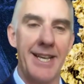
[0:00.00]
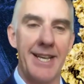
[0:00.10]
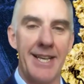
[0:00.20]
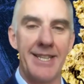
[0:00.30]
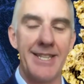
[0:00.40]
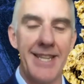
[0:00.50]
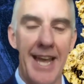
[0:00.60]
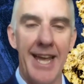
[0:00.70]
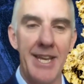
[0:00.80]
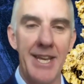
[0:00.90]

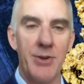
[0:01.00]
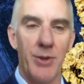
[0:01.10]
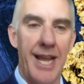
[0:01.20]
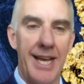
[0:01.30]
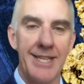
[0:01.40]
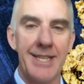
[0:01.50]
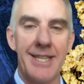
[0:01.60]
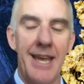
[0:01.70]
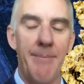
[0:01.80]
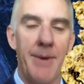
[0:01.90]
stage or the last
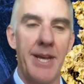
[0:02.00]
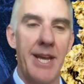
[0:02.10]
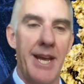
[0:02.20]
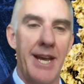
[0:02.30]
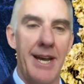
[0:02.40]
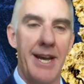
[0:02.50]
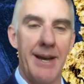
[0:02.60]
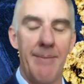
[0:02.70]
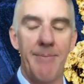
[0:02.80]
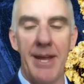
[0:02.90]
step
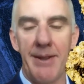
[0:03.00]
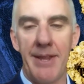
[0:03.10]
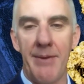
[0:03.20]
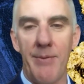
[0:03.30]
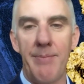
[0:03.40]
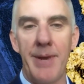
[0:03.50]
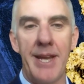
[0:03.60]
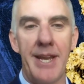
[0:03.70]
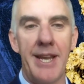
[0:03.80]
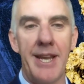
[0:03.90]
that we've
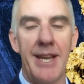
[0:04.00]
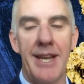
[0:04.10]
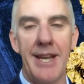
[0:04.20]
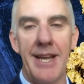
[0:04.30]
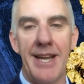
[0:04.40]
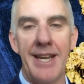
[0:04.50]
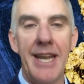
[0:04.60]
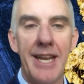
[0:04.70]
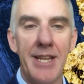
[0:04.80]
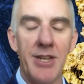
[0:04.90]
been
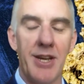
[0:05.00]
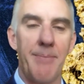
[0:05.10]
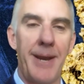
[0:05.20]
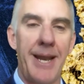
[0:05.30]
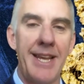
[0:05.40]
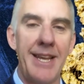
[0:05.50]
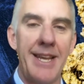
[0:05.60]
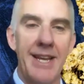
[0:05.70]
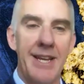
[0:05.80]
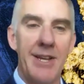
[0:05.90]
needing to
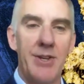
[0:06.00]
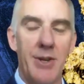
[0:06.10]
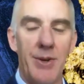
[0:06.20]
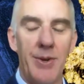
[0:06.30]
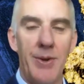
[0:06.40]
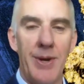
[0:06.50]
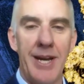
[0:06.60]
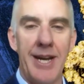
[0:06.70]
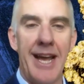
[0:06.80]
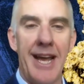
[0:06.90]
complete to
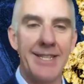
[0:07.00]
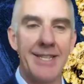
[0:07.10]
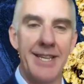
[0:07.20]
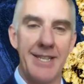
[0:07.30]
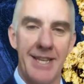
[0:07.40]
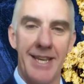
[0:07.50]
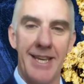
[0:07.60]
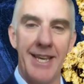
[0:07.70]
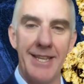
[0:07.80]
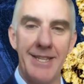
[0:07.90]
access
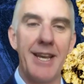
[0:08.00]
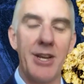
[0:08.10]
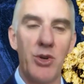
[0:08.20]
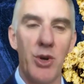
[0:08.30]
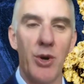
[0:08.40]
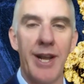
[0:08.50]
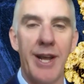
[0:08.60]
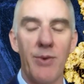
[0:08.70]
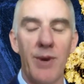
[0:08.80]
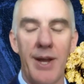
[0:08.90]
the second draw in
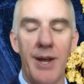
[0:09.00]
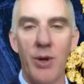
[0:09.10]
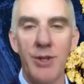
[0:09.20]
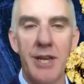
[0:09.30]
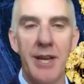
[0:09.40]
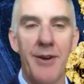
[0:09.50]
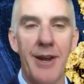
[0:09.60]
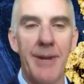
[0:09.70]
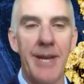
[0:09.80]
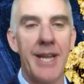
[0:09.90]
our royalty
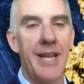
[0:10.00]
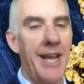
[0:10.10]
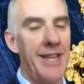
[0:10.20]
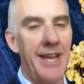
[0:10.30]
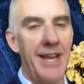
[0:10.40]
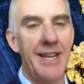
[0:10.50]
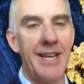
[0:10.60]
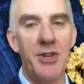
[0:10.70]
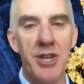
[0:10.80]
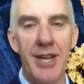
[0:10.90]
agreement and then
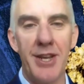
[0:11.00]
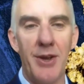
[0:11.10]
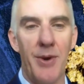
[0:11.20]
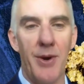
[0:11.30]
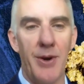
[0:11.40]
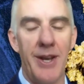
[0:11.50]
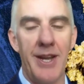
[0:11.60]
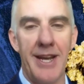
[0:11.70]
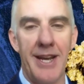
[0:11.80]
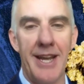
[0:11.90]
continue
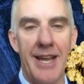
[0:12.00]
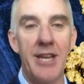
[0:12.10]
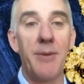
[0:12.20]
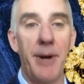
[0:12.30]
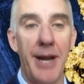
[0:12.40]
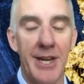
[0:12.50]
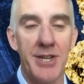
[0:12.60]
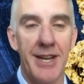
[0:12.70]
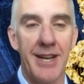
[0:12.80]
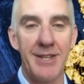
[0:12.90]
on into
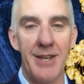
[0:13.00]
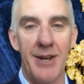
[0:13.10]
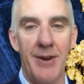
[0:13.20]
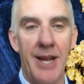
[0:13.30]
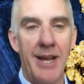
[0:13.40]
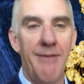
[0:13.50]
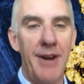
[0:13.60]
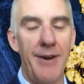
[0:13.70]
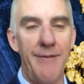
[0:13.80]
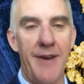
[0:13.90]
production. So
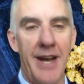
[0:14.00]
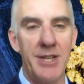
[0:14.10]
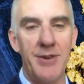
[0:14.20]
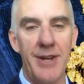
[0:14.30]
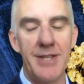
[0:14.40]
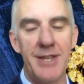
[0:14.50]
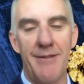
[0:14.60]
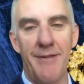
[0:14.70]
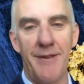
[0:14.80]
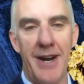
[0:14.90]
very fast
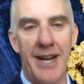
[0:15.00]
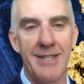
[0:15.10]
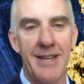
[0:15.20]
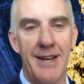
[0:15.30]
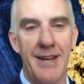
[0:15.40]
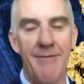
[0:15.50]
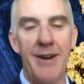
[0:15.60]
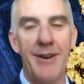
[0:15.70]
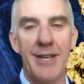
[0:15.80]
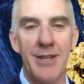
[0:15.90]
transition for us.
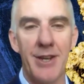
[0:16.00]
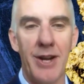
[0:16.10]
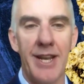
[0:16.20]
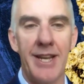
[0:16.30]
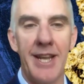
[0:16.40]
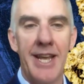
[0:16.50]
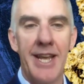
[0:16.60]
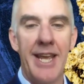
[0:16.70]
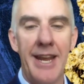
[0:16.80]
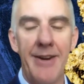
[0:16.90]
Very excited
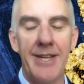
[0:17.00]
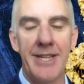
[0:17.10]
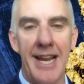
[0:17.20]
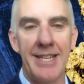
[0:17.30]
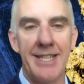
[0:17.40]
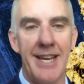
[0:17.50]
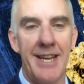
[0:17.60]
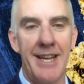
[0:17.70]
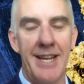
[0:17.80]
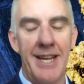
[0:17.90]
here at
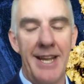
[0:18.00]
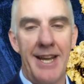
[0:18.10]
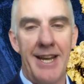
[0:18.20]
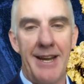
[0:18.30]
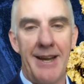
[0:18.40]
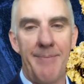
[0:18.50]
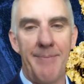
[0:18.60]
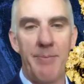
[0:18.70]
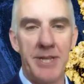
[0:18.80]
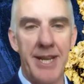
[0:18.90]
Talisker,
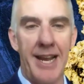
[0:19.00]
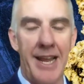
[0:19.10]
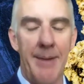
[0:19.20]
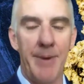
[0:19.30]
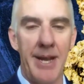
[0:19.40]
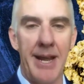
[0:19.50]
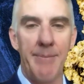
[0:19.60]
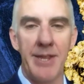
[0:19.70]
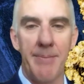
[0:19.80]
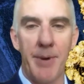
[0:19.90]
particularly up
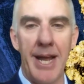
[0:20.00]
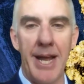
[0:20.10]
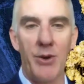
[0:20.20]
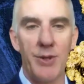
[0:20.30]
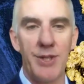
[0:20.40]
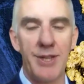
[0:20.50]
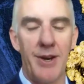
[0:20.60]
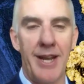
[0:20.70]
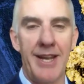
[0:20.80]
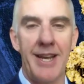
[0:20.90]
at the Bralorne
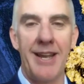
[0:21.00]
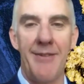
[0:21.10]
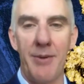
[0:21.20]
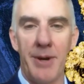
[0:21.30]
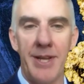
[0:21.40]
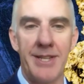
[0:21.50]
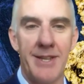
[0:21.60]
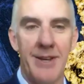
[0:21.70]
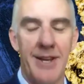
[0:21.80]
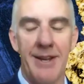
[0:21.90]
site. Everybody's
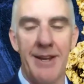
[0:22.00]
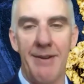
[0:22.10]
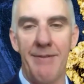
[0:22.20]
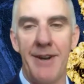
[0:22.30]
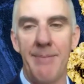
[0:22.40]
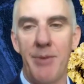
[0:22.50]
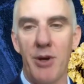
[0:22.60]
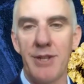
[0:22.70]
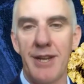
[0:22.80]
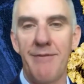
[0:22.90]
got a very
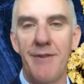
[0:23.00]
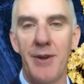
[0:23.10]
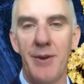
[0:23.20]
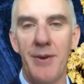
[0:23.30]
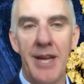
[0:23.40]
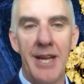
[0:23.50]
positive view,